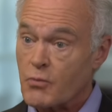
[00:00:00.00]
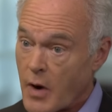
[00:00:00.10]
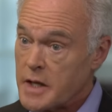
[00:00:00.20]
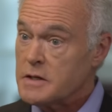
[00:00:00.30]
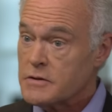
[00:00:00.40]

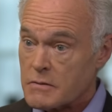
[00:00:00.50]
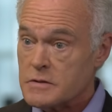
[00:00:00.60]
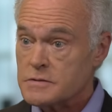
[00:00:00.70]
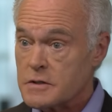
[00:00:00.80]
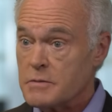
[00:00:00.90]
writing their
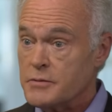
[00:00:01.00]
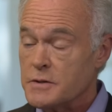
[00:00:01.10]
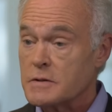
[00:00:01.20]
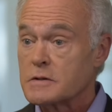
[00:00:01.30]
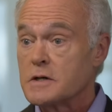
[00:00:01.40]
own
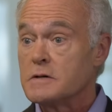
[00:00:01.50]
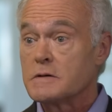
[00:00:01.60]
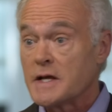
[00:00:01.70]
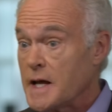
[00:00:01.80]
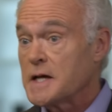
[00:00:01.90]
computer
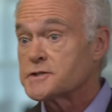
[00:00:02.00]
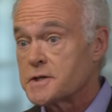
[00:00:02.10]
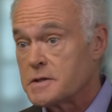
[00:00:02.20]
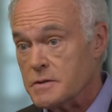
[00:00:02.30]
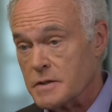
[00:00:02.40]
code and
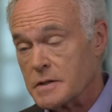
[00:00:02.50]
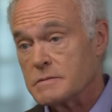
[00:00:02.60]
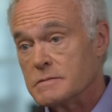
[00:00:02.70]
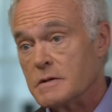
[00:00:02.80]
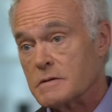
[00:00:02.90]
executing
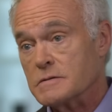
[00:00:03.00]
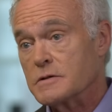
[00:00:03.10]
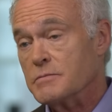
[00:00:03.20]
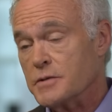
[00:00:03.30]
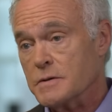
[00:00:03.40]
their own
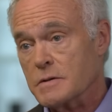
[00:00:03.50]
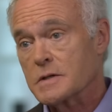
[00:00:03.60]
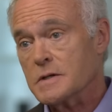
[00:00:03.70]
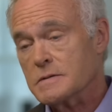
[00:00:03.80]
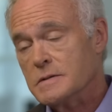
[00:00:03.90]
computer code?